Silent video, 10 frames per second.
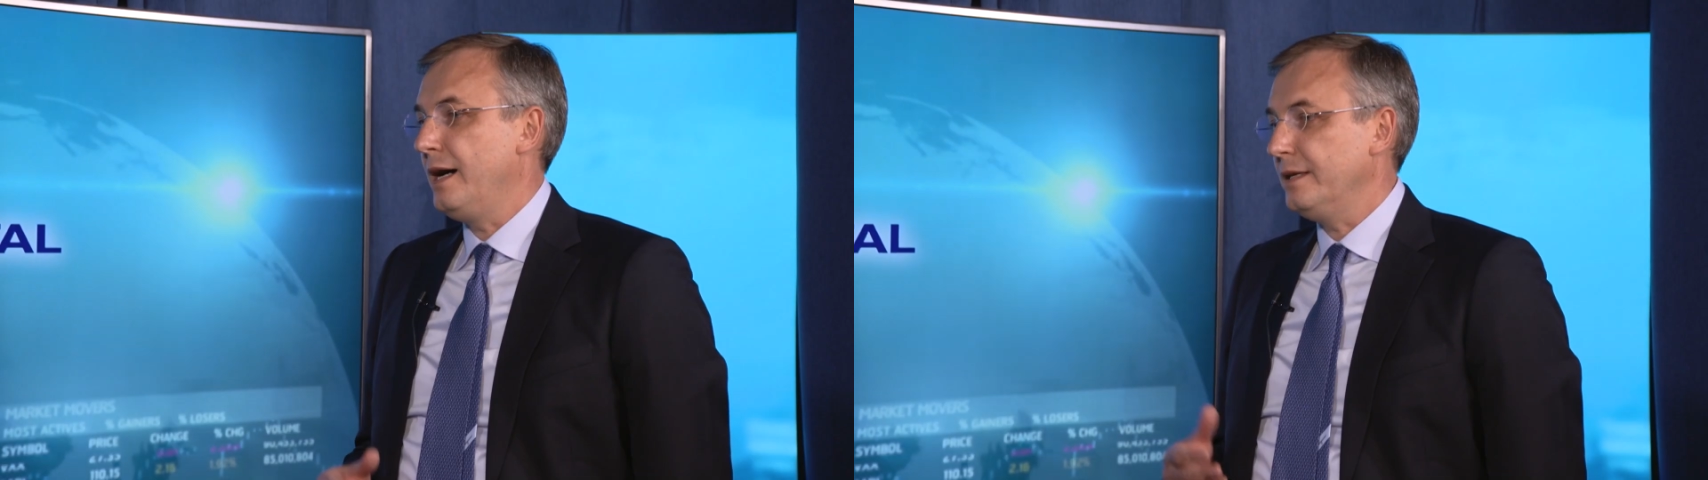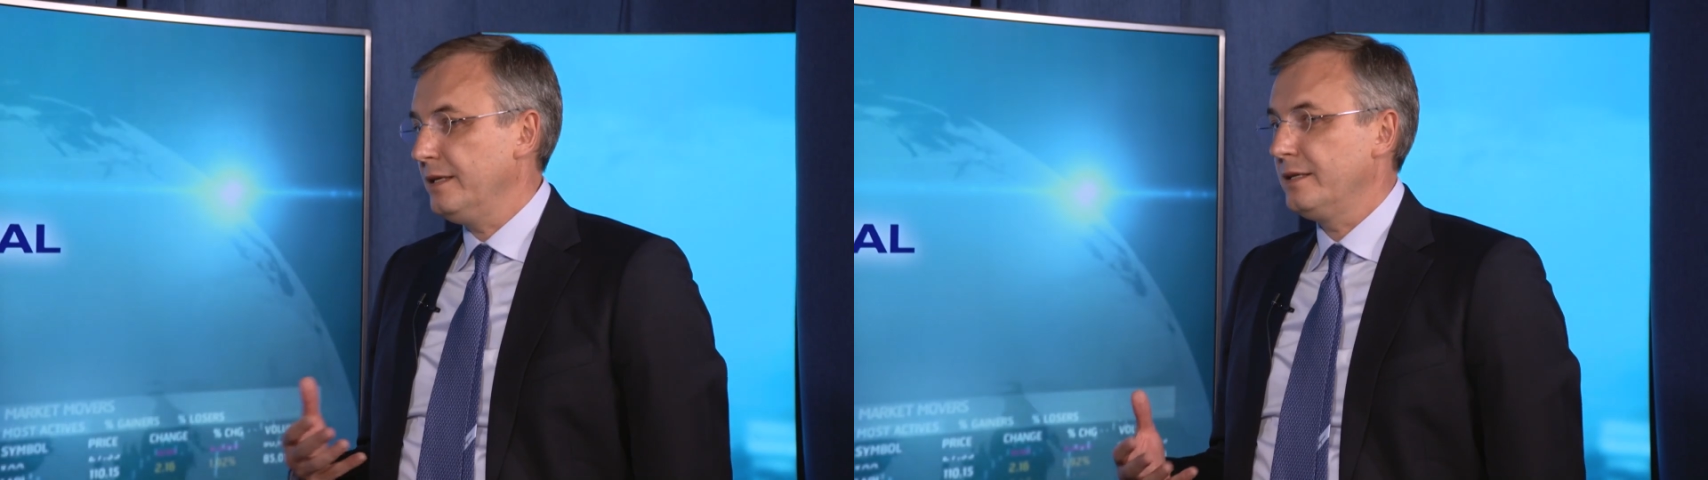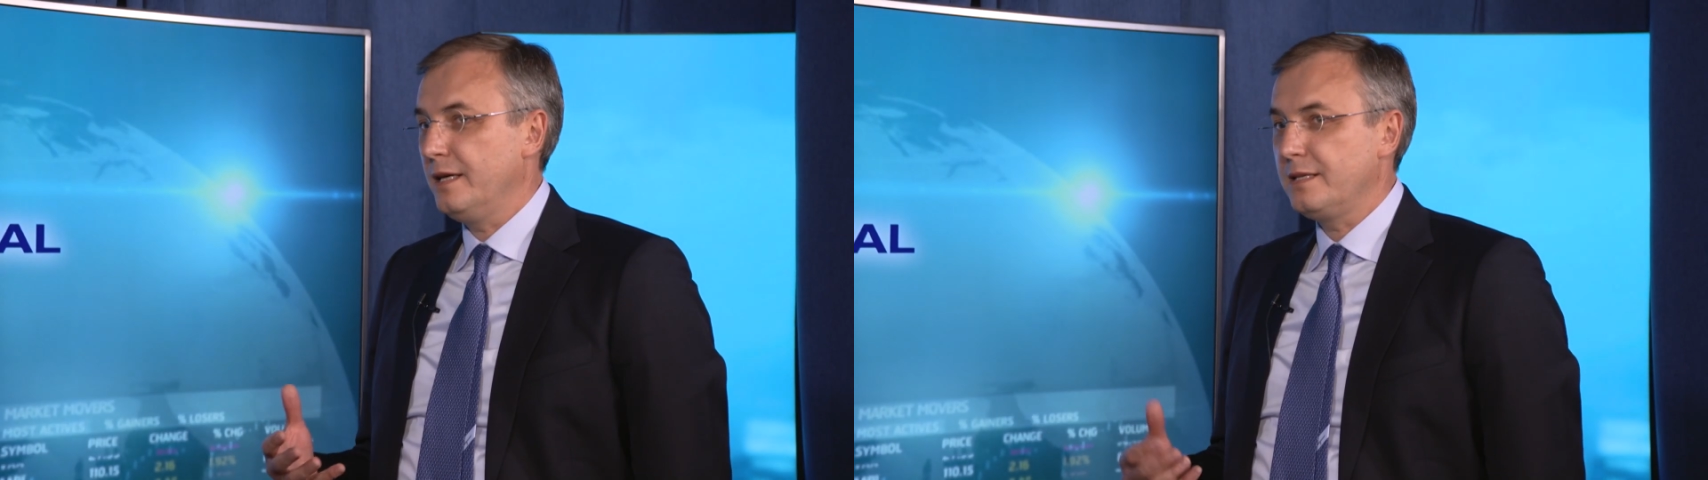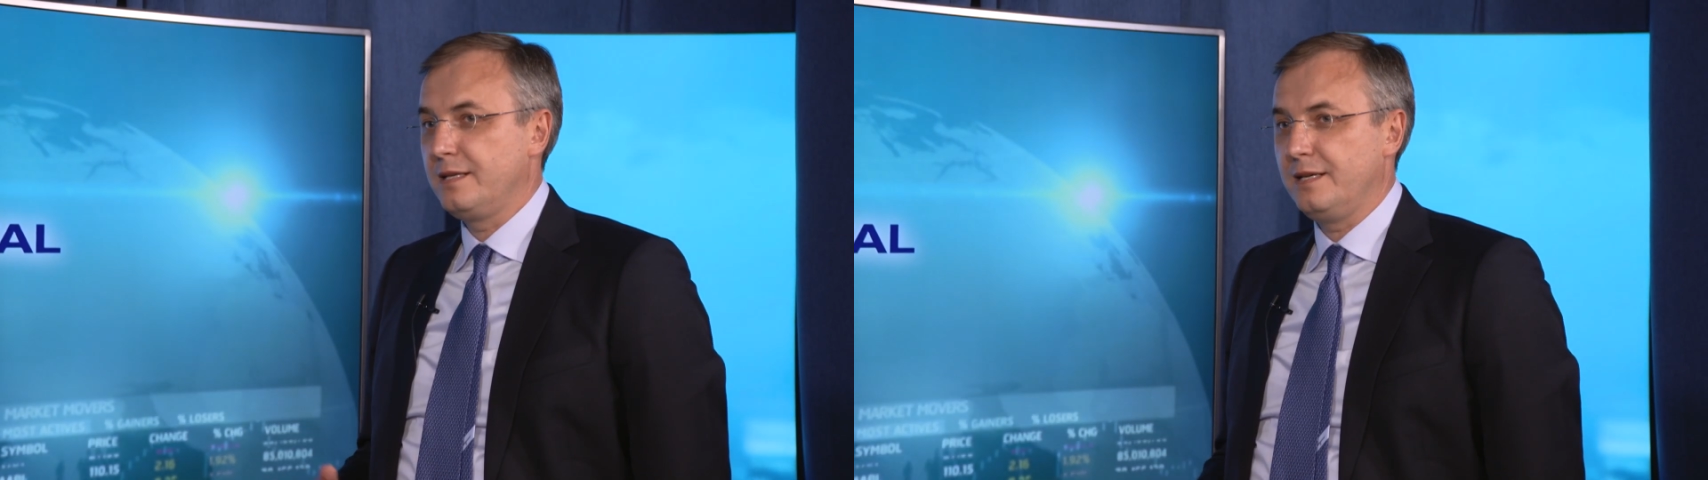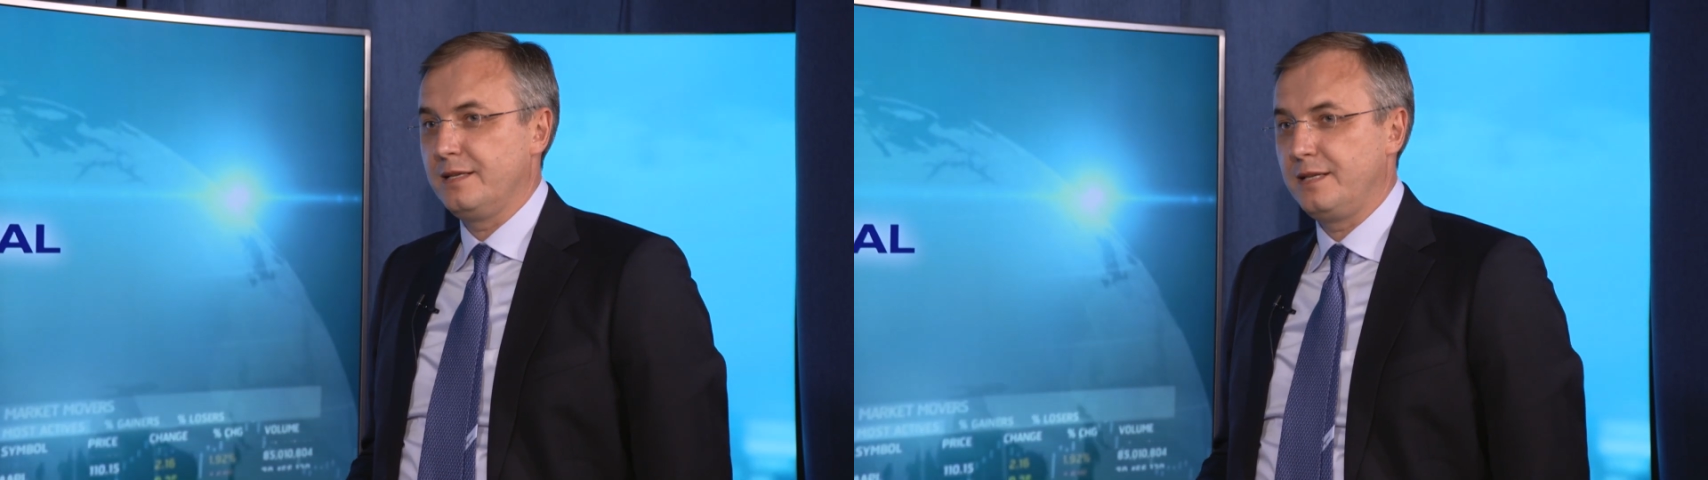I think
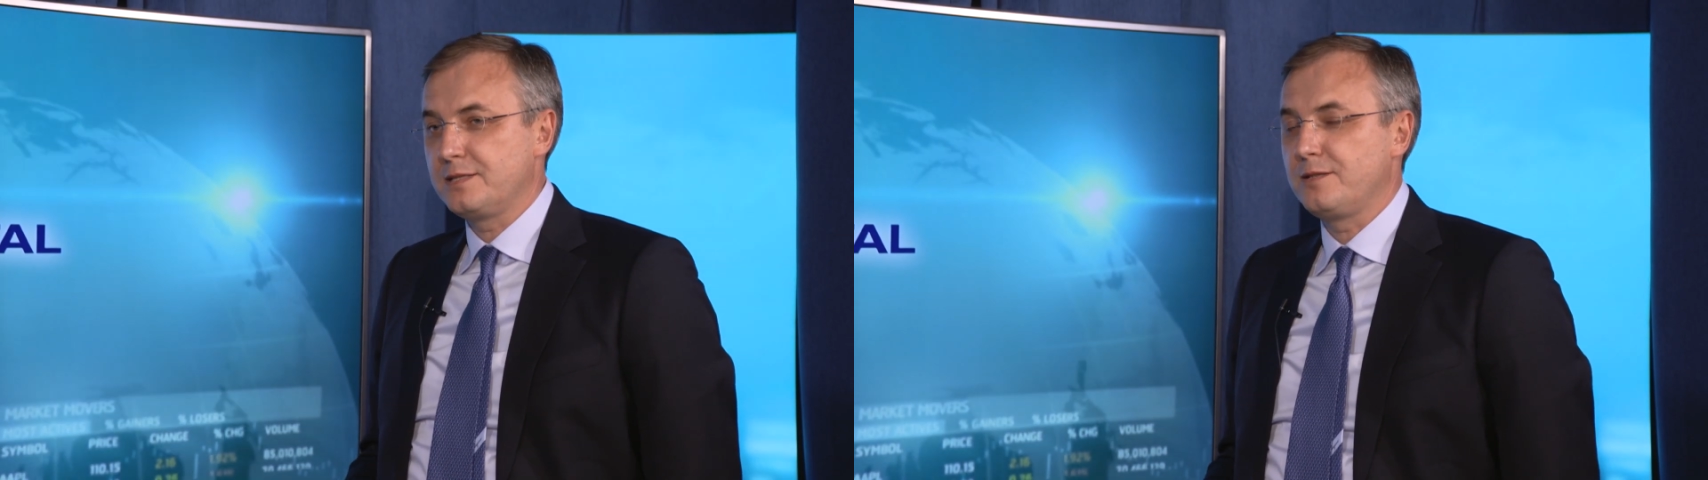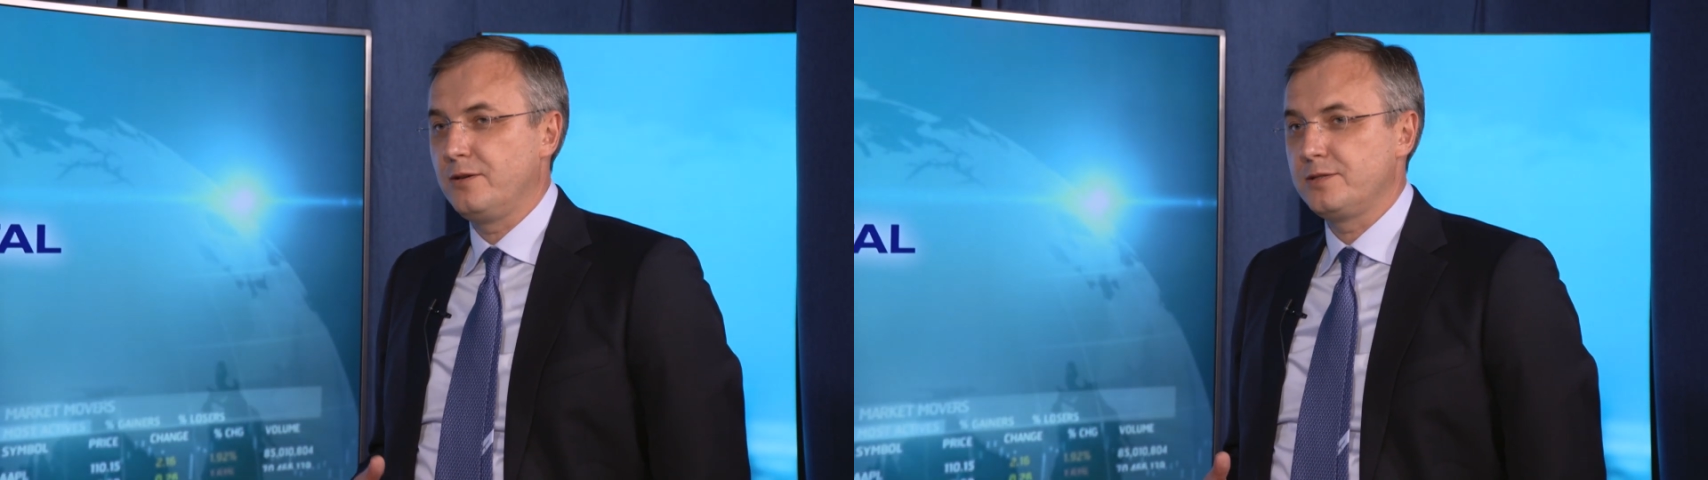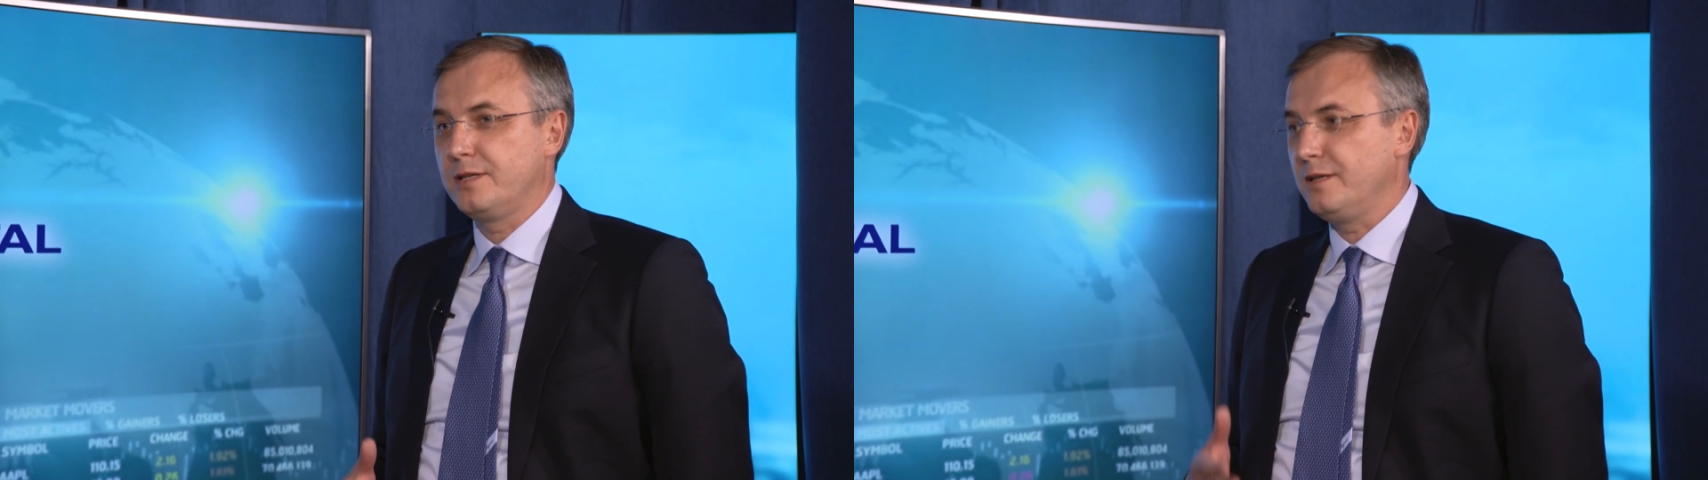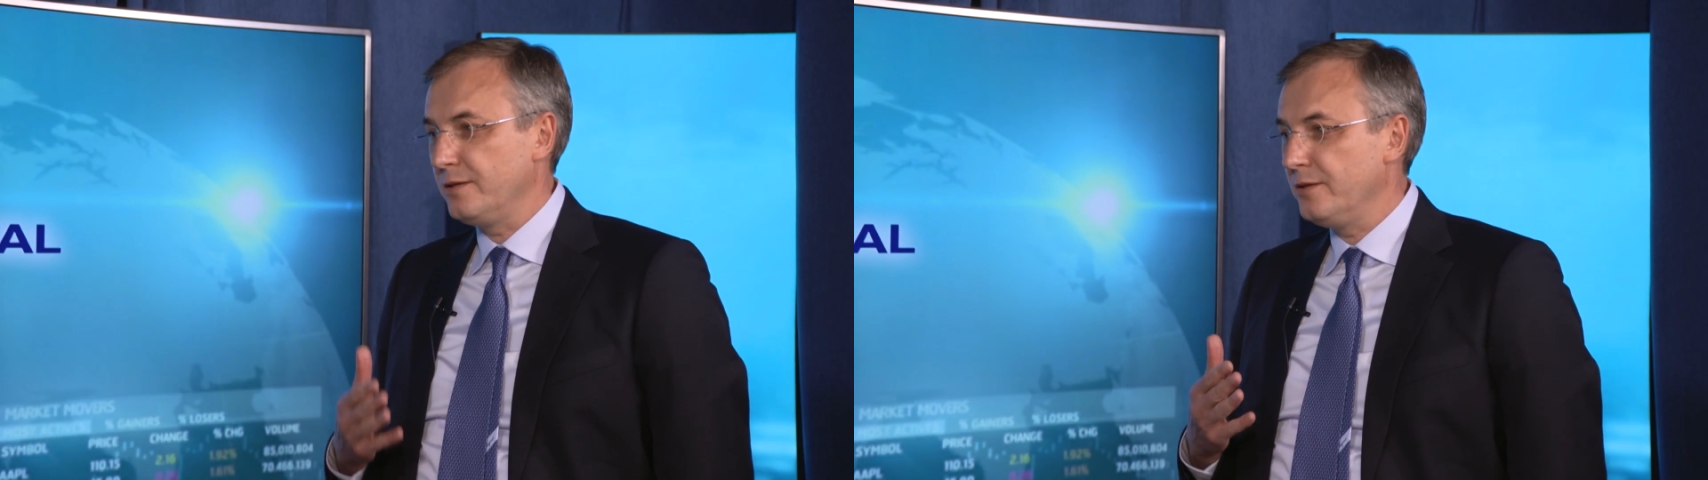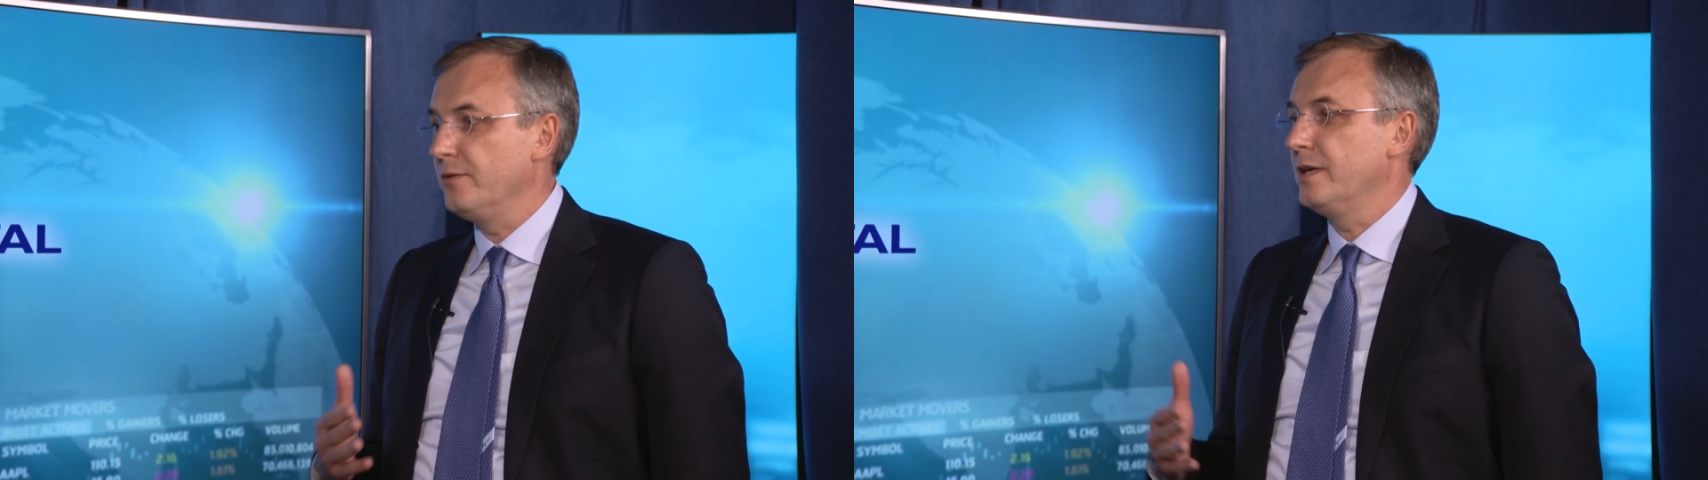that's logical.